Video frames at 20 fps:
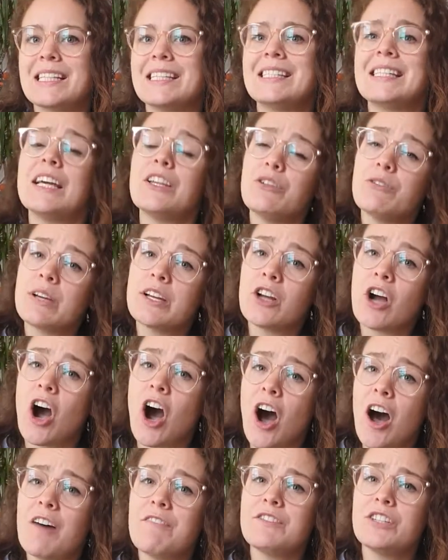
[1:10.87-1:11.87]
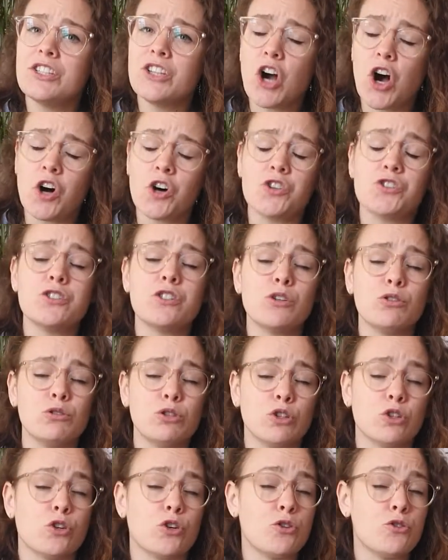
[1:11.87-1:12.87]
is that you can often also
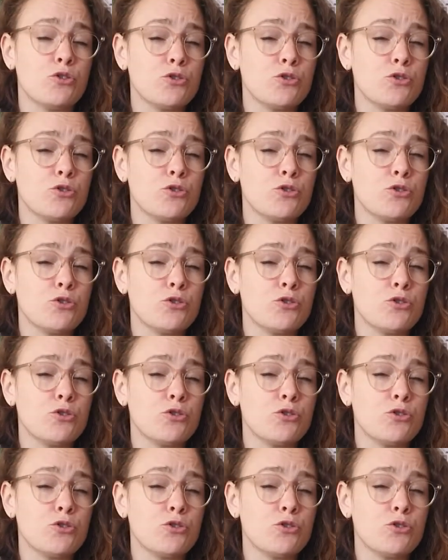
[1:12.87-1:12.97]
learn